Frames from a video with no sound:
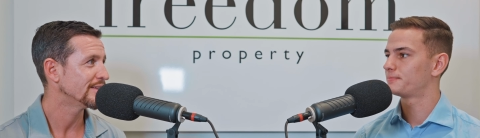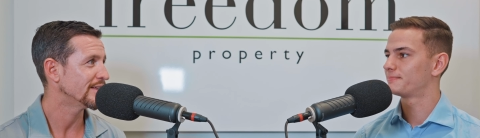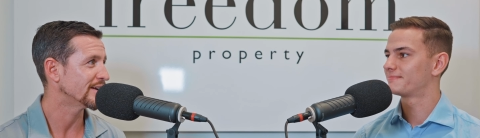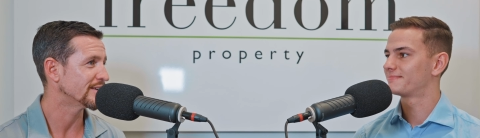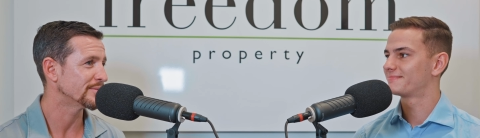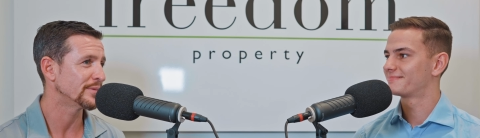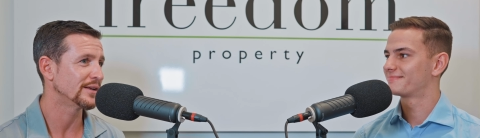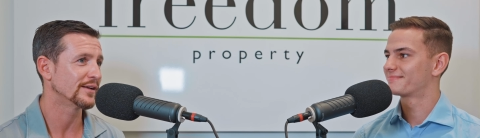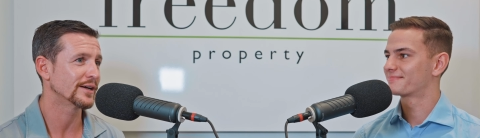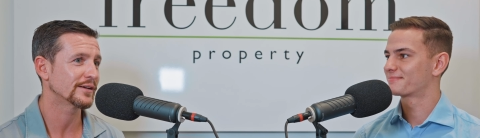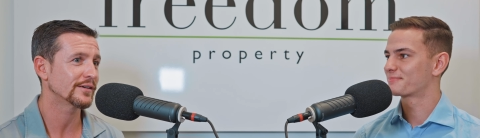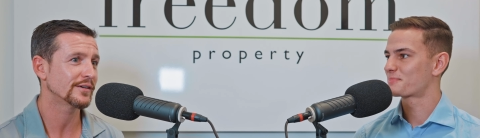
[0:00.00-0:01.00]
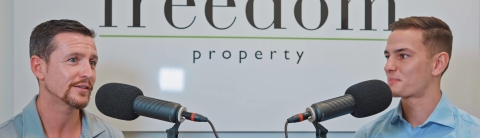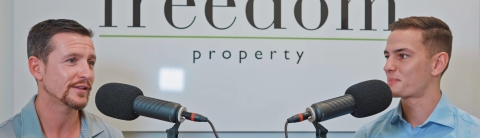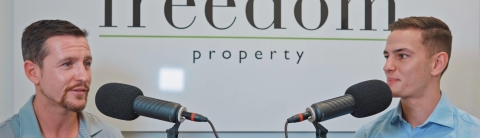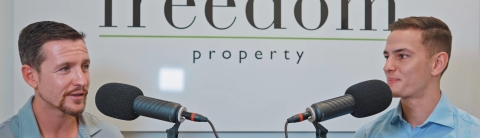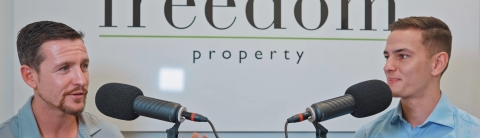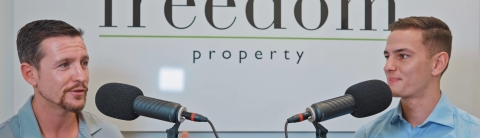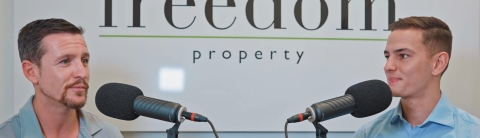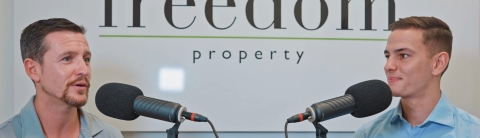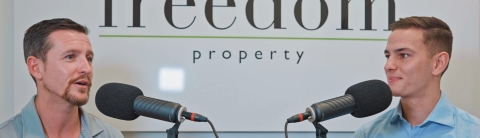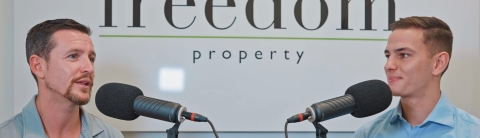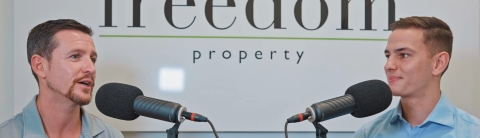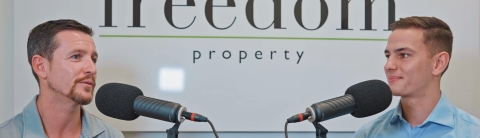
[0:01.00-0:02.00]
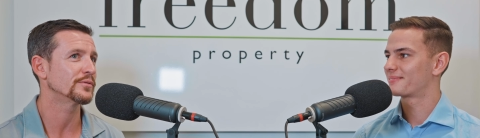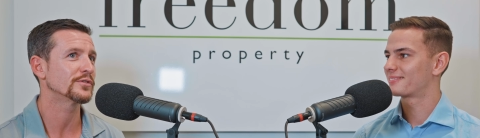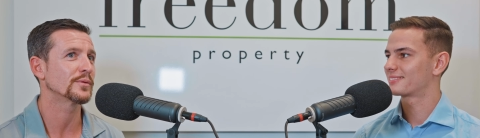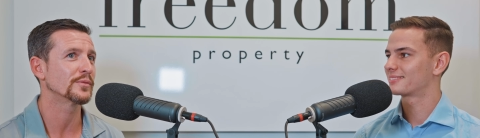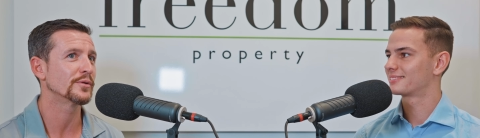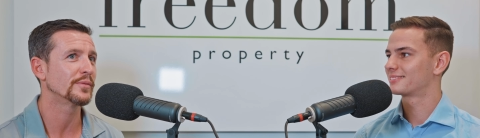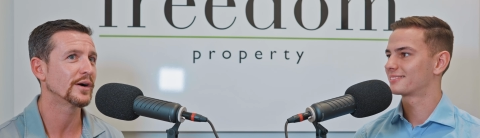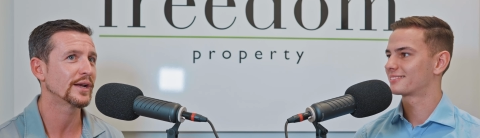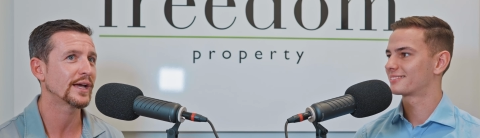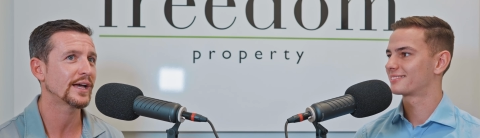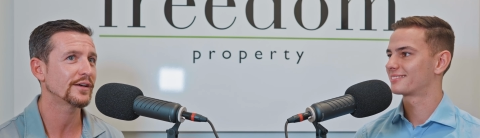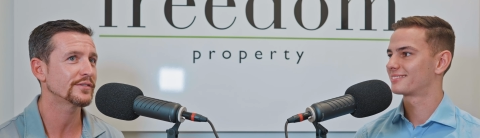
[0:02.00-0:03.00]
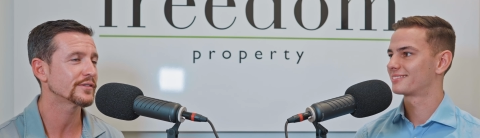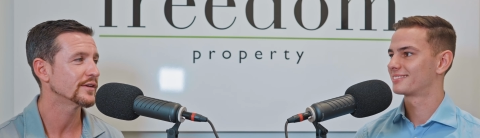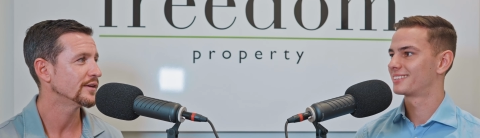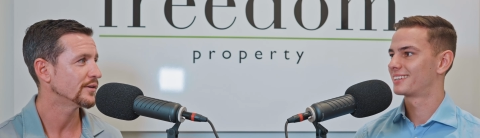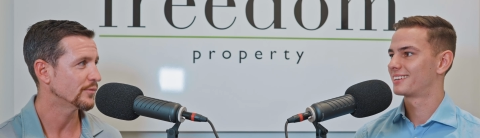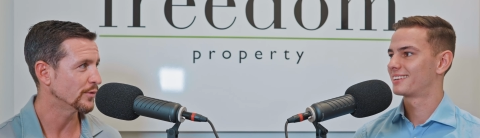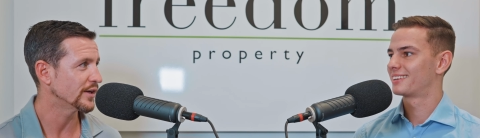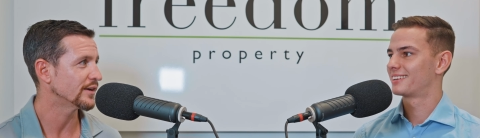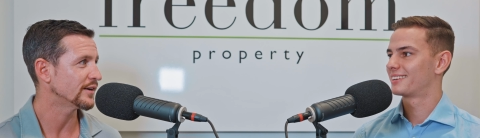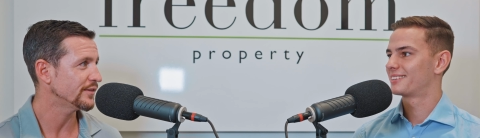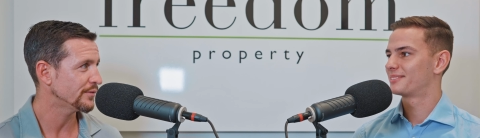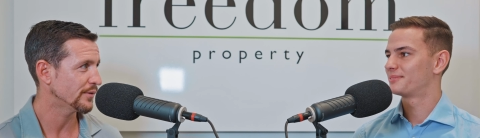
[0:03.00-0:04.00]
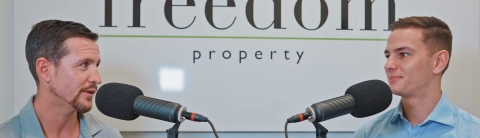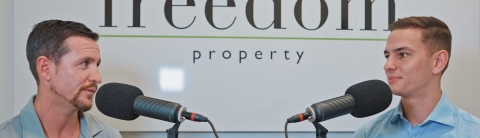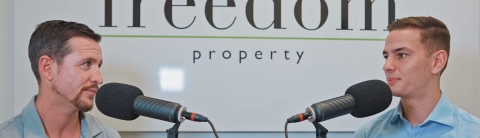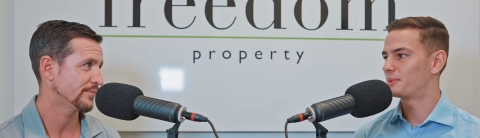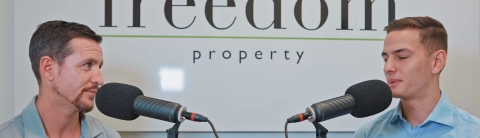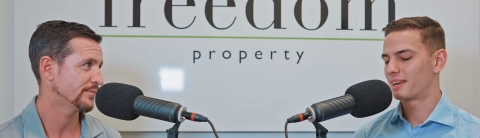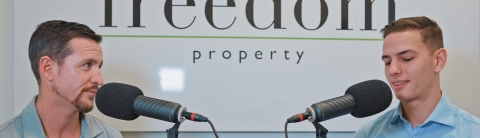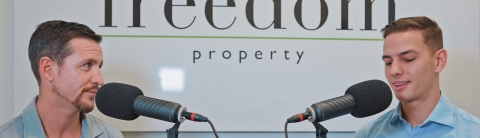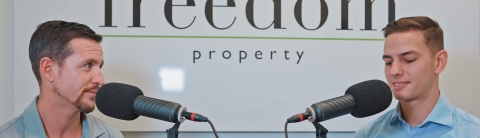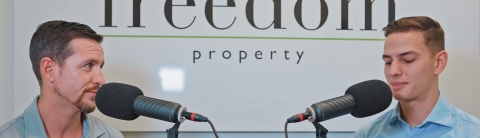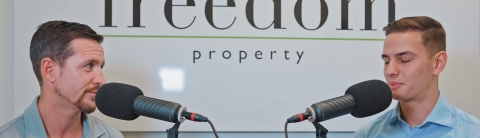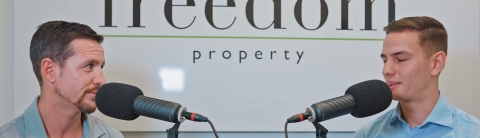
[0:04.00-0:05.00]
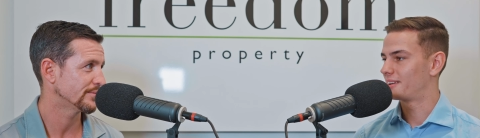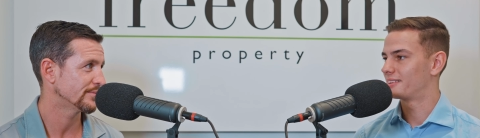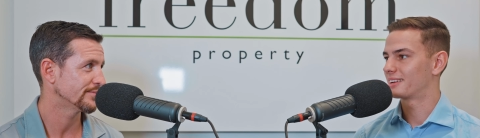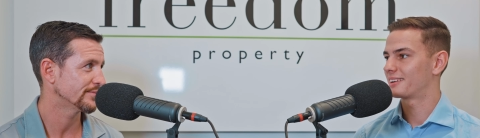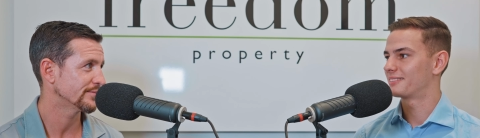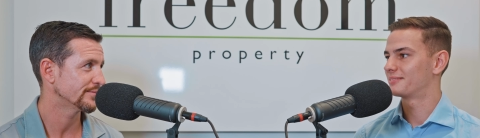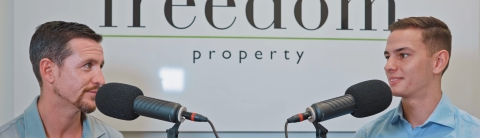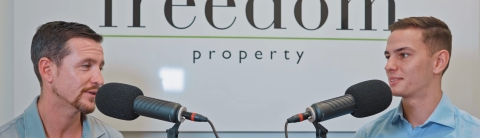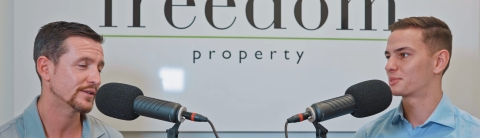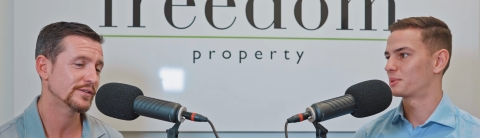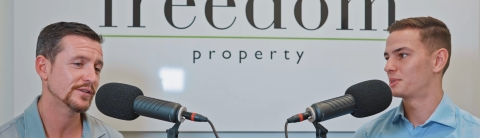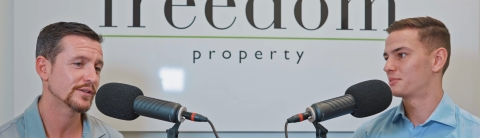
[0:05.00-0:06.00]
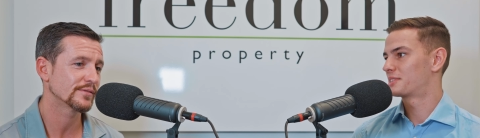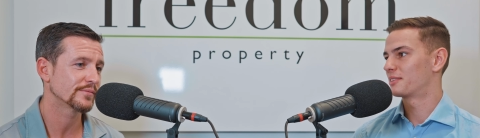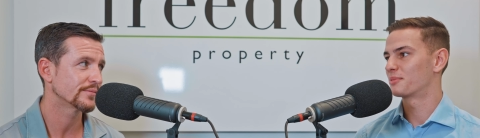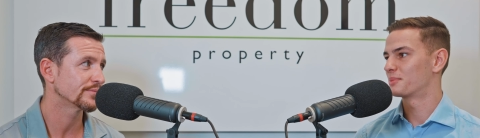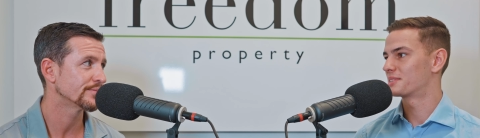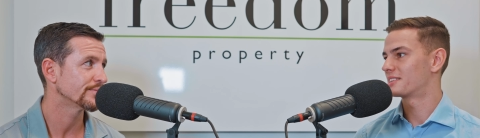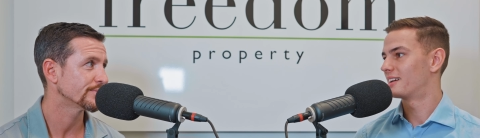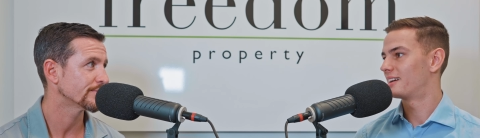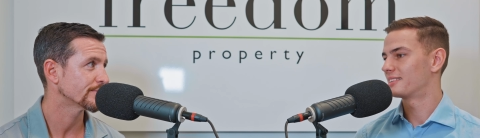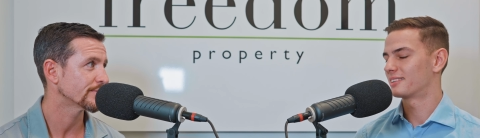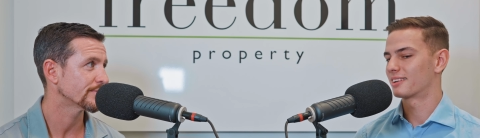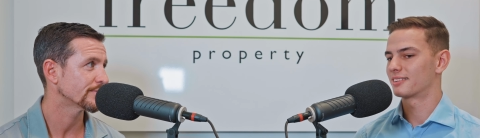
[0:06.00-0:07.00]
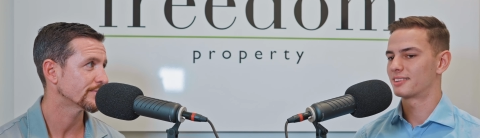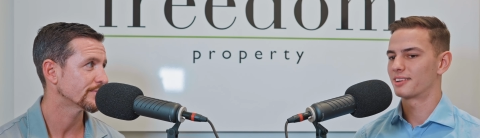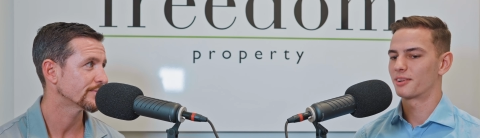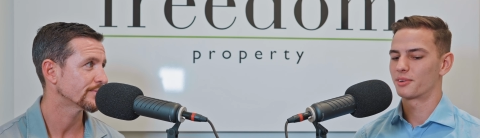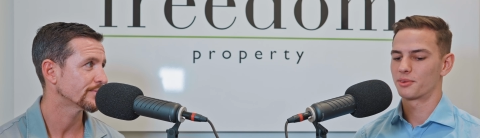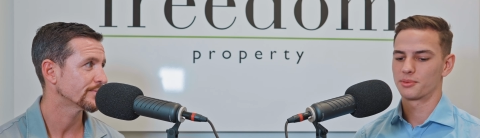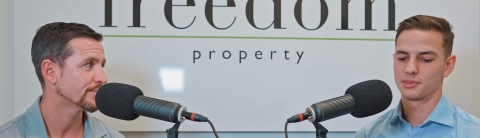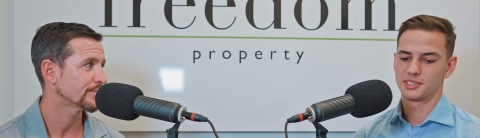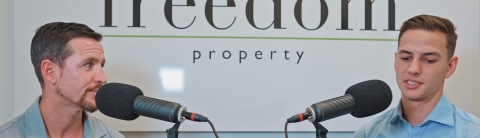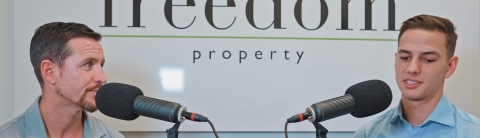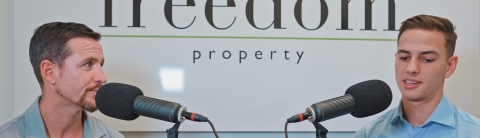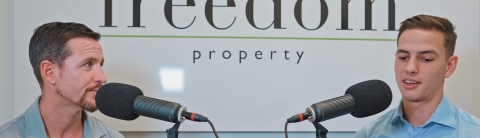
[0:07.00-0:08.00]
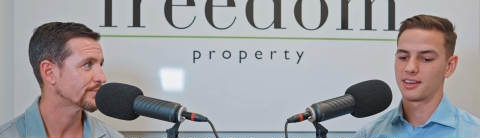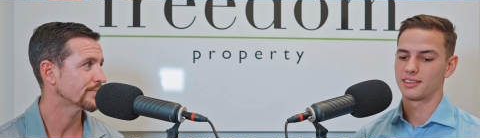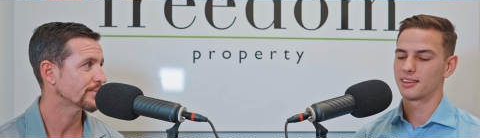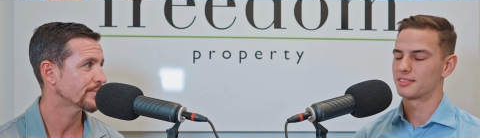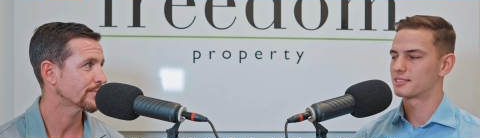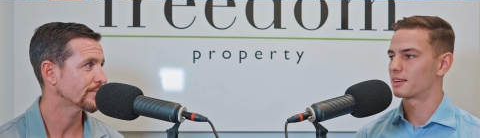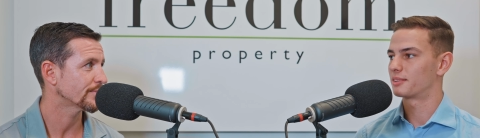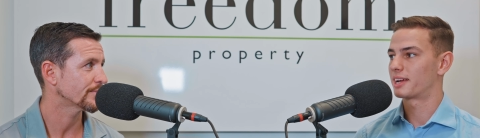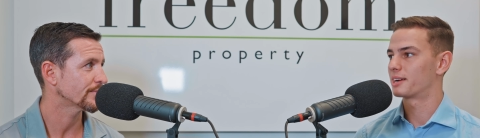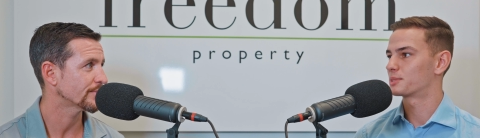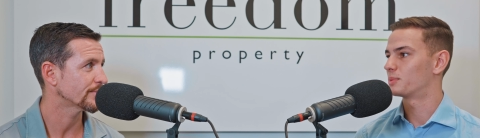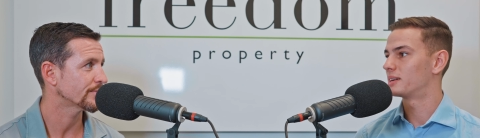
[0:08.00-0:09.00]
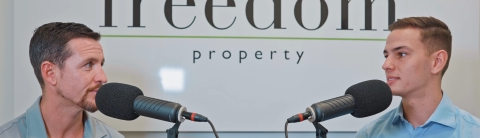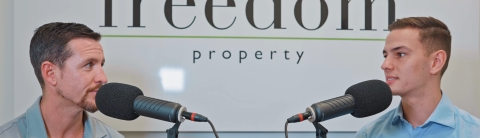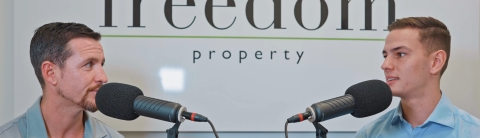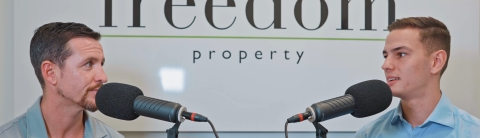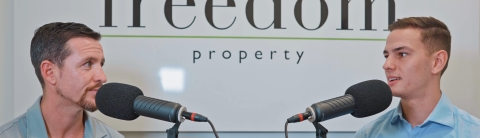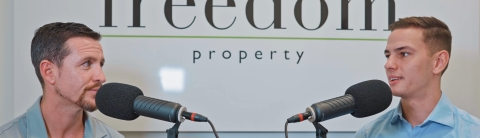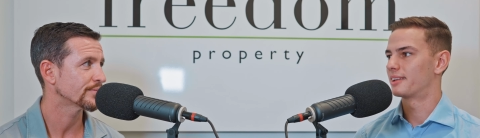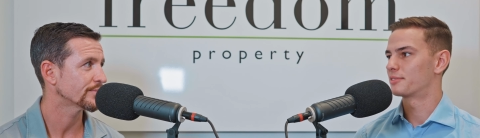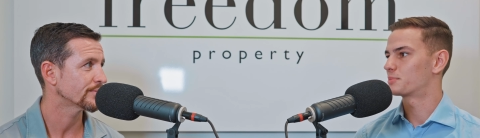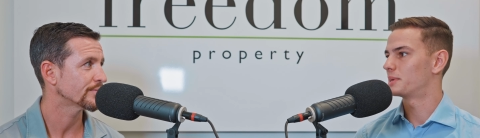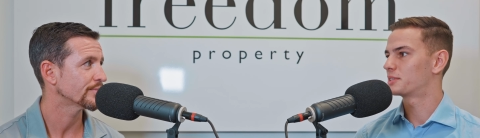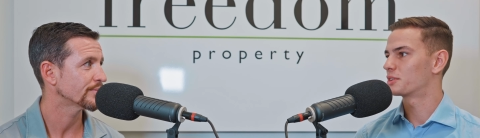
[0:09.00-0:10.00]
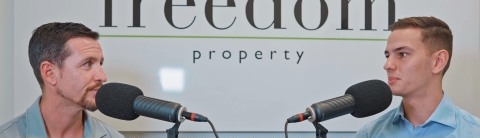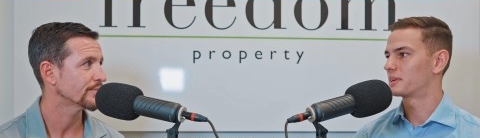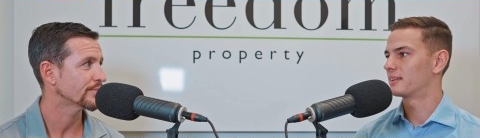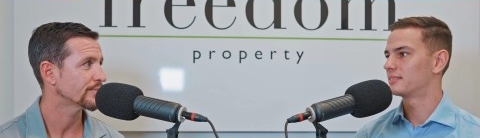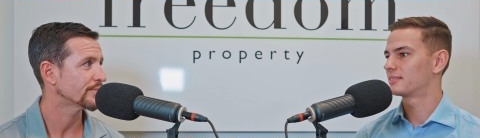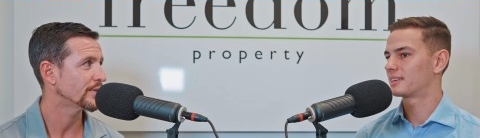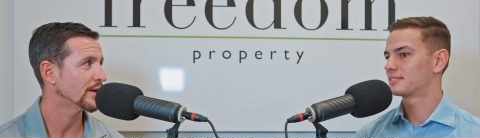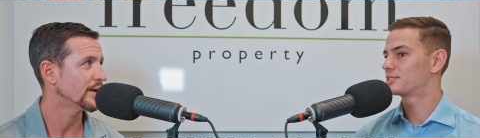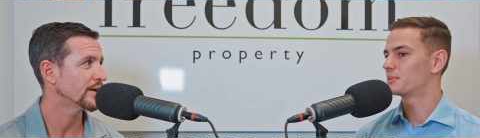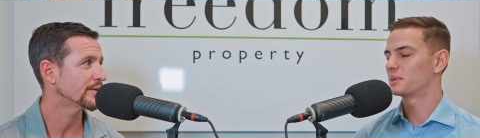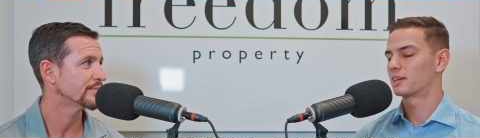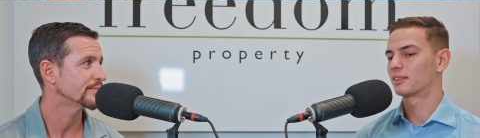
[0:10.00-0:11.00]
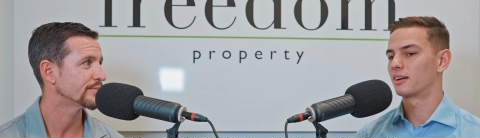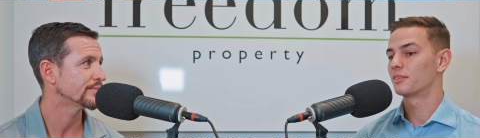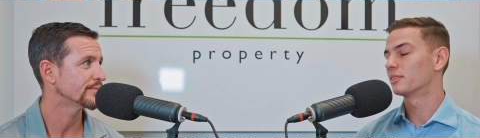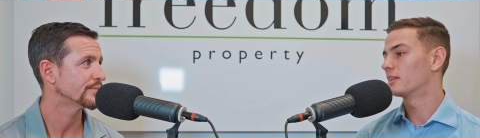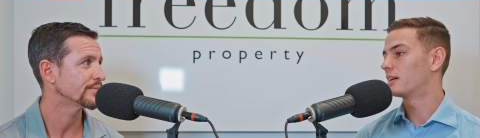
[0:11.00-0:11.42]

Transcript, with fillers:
Speaker 1: they're going to be like, oh, that's that Cooper guy that helped us when we were buying a house. We're going to list with him. Oh yeah, that's the plan. Hey,
Speaker 2: that's what you said from the start. You know, always just to get in there and sell the house once and never speak to him again. That should be a client for